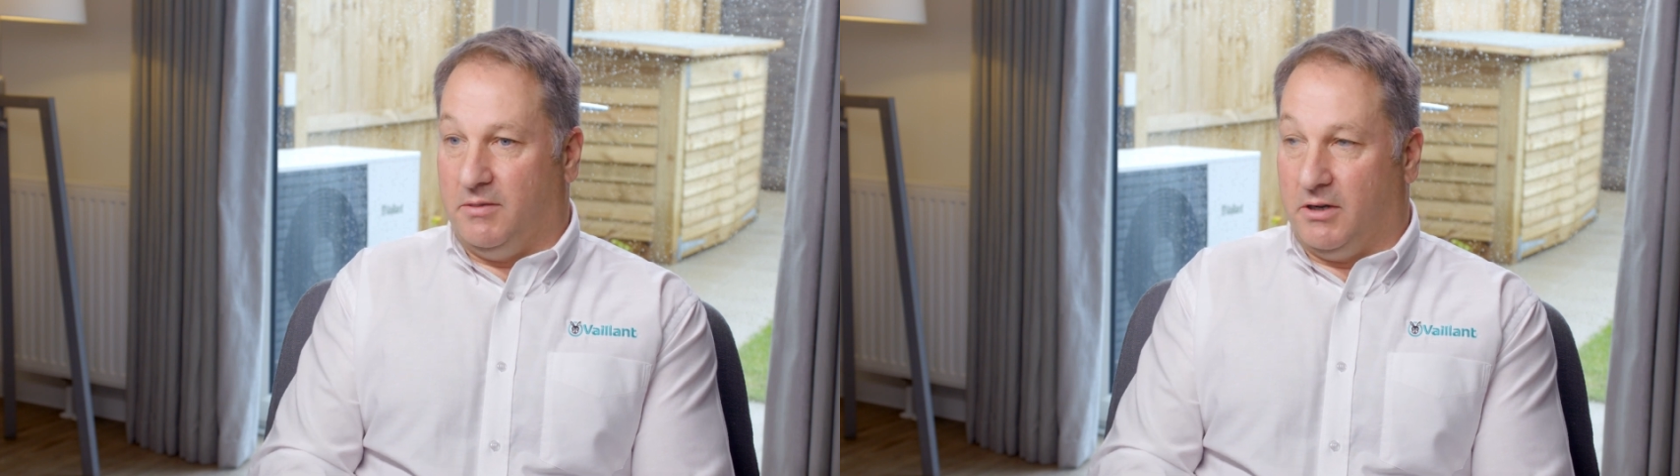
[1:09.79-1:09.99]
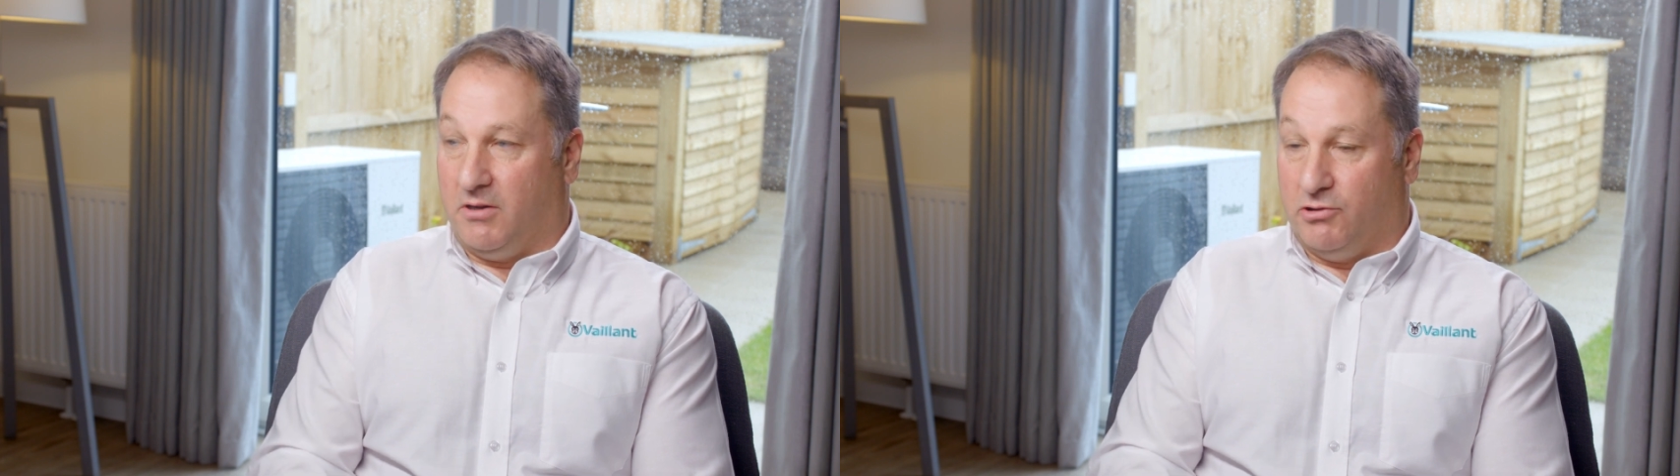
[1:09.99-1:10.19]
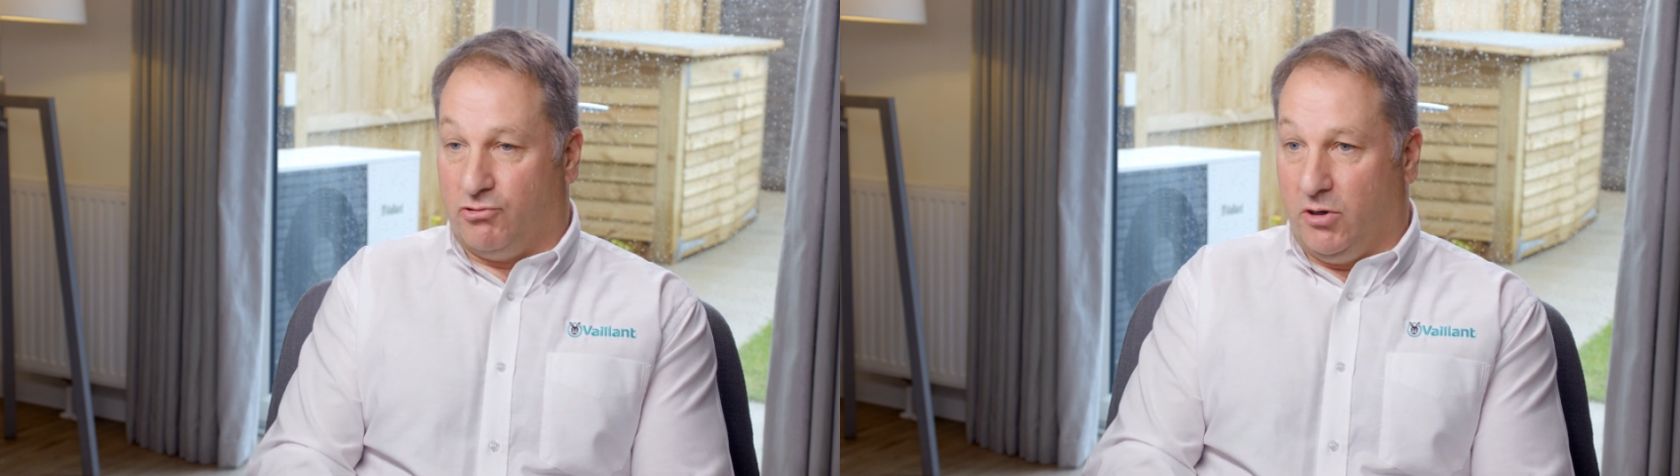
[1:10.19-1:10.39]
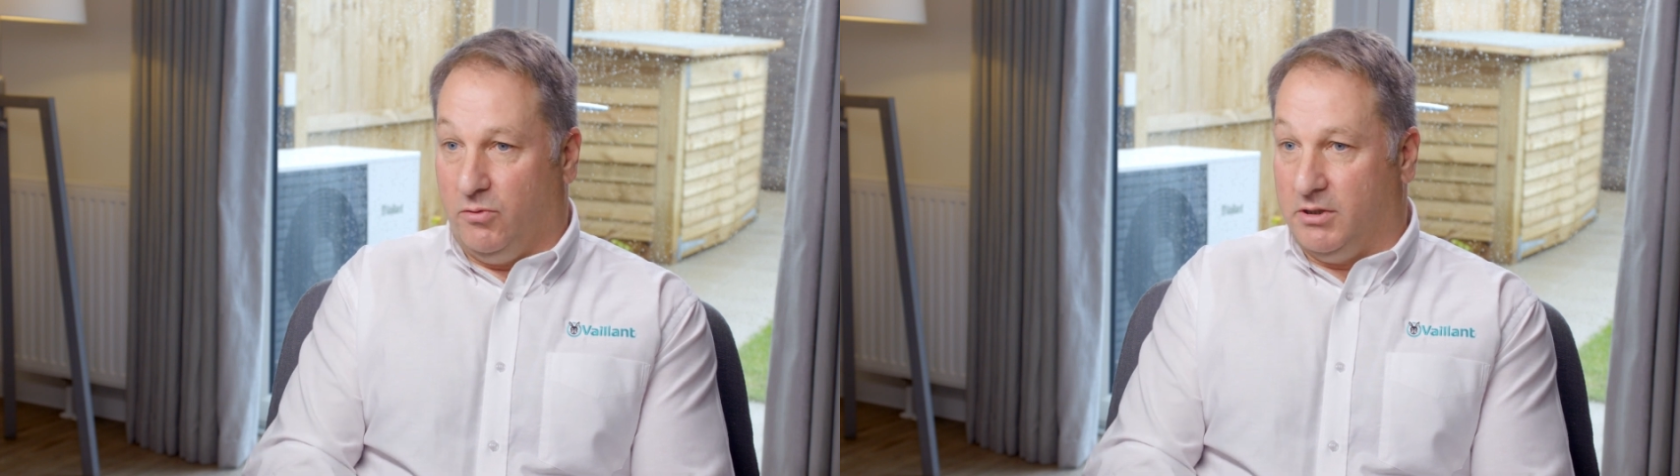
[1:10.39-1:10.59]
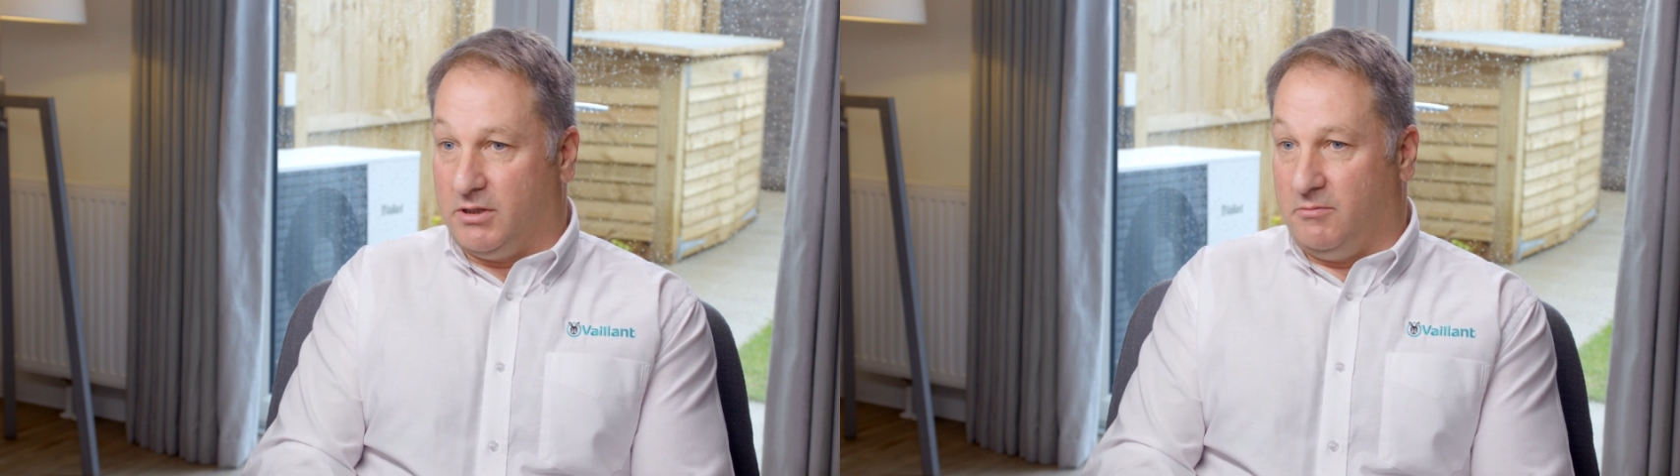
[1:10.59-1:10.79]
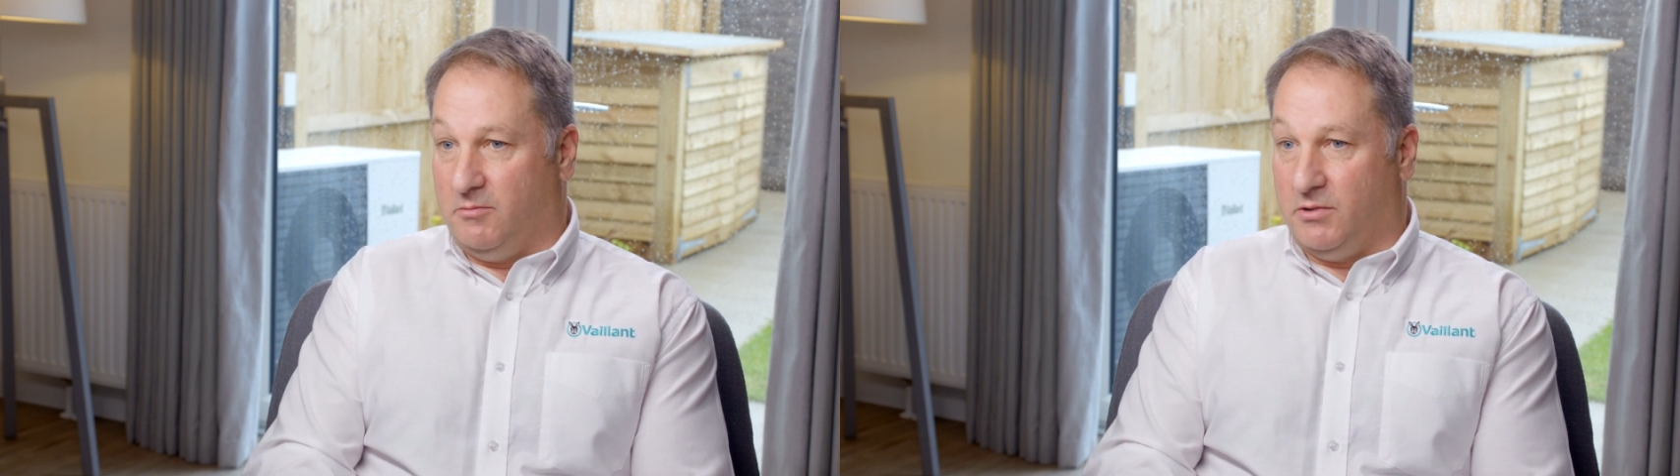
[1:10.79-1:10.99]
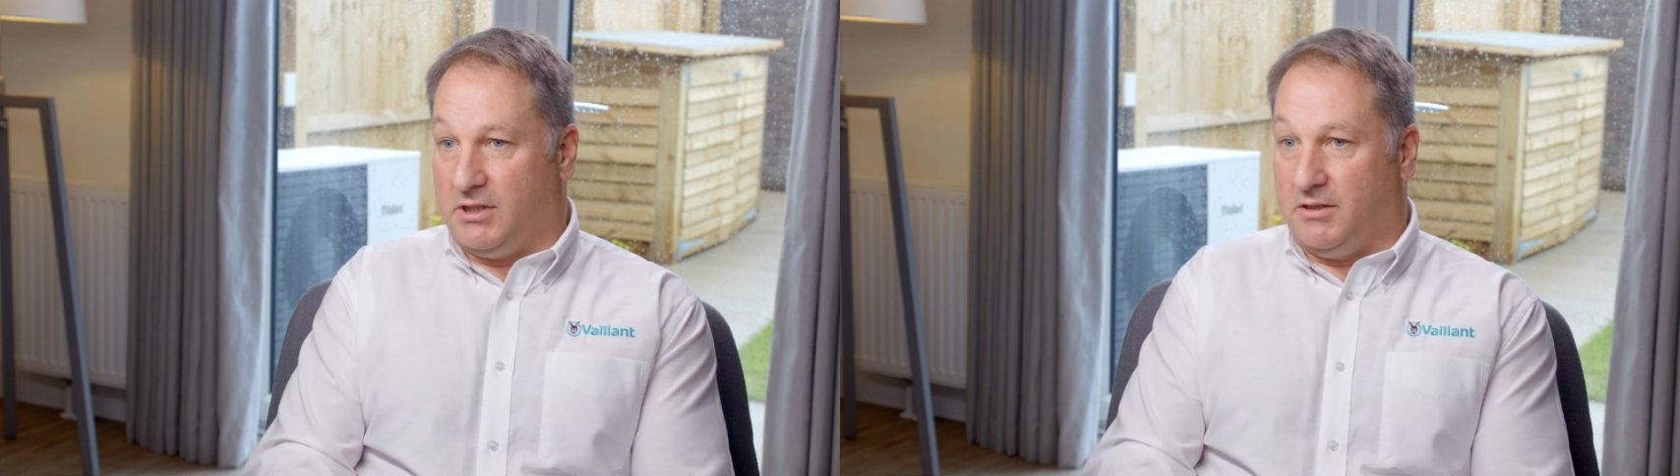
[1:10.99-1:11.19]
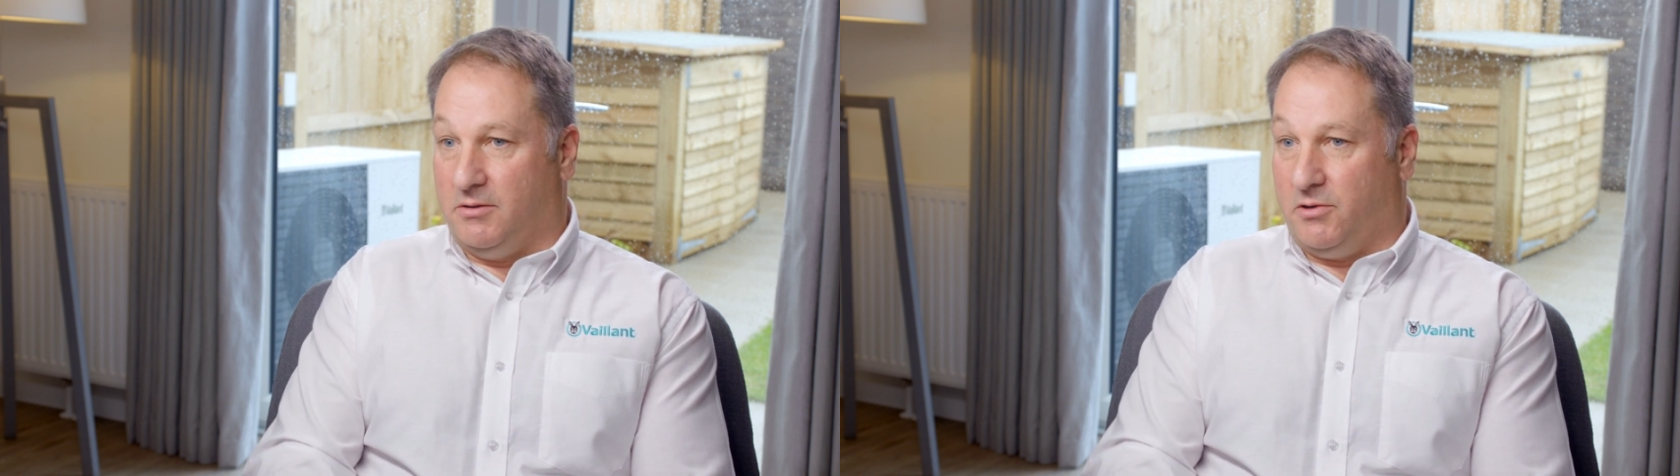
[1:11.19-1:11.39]
the controllers were
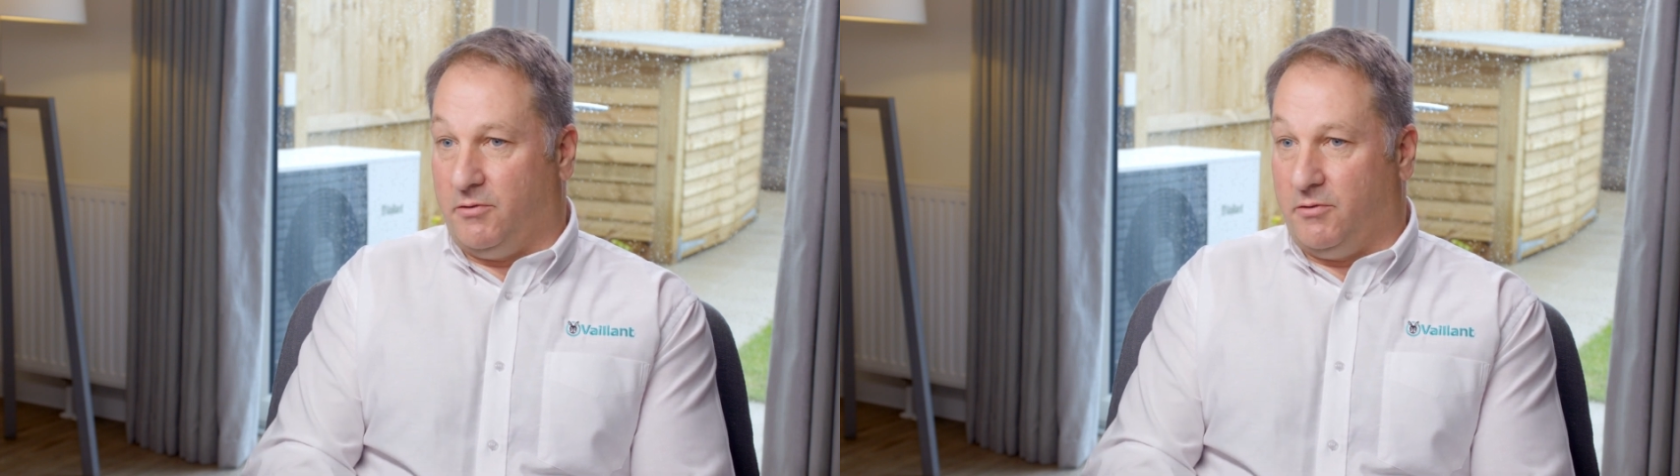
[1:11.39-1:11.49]
set up